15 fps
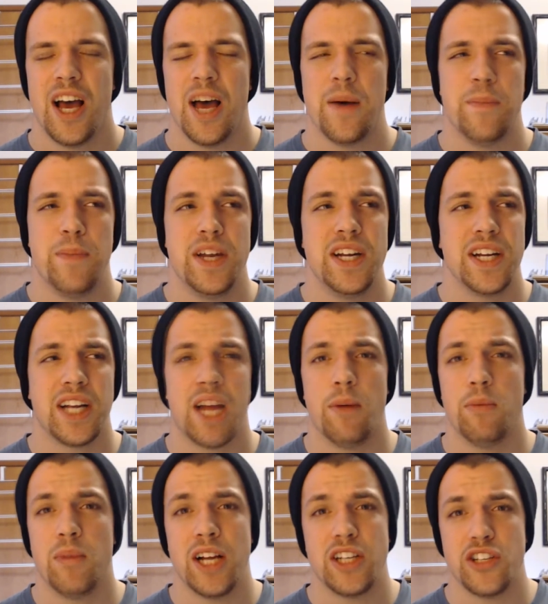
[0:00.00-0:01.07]
Benedict
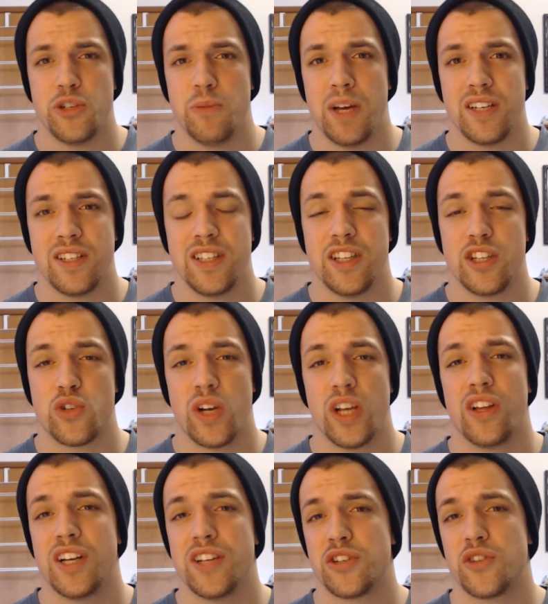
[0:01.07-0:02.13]
Cumberbatch, as you might have seen in the
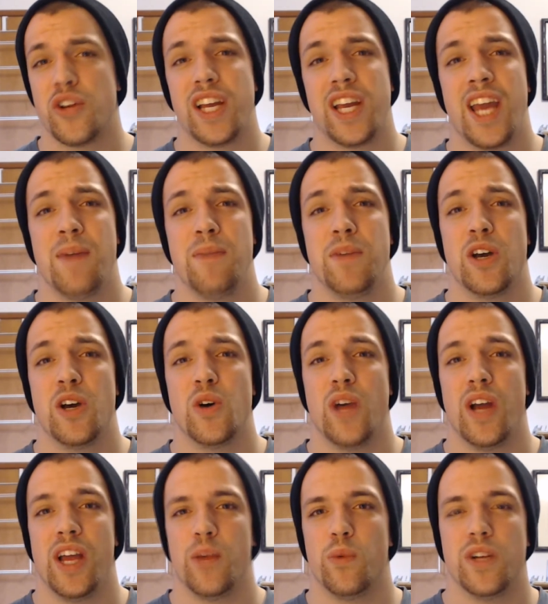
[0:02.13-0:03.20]
trailer, has a great cameo,
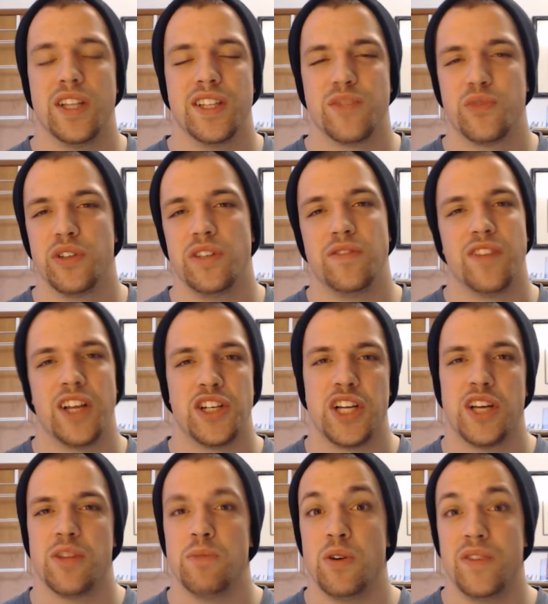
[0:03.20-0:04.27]
and when it's really fleshed
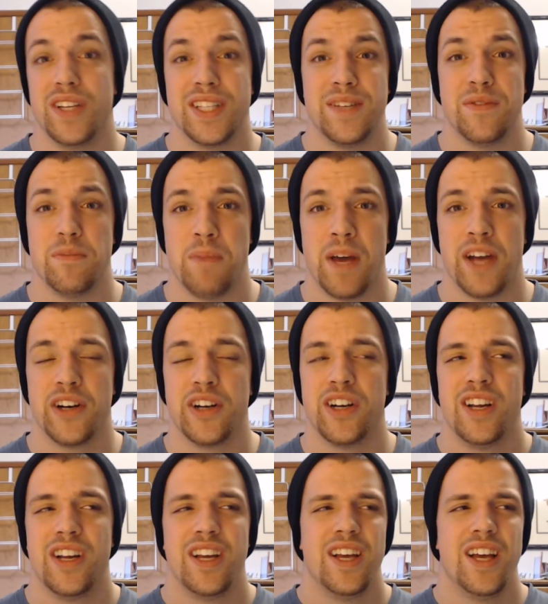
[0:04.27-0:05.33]
out in the movie, it's even better.
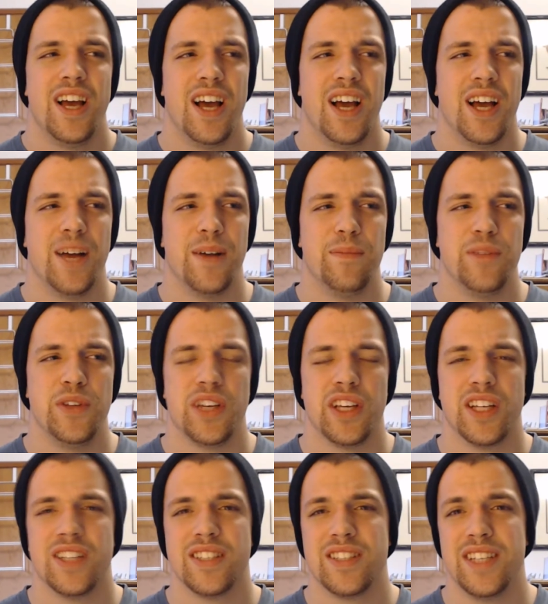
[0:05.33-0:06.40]
You
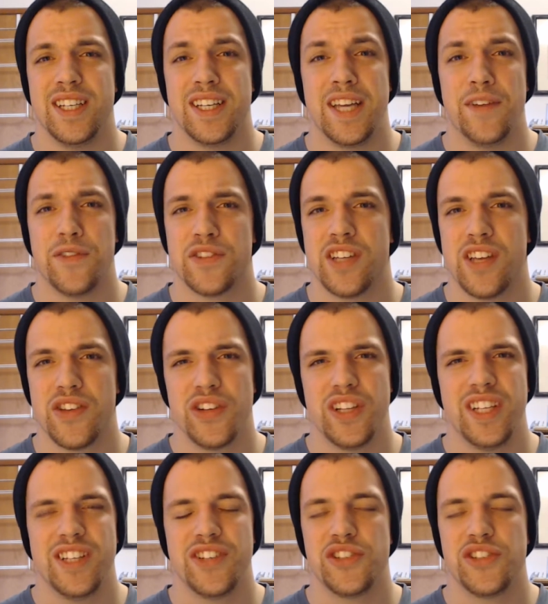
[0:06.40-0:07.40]
get to see Kiefer Sutherland.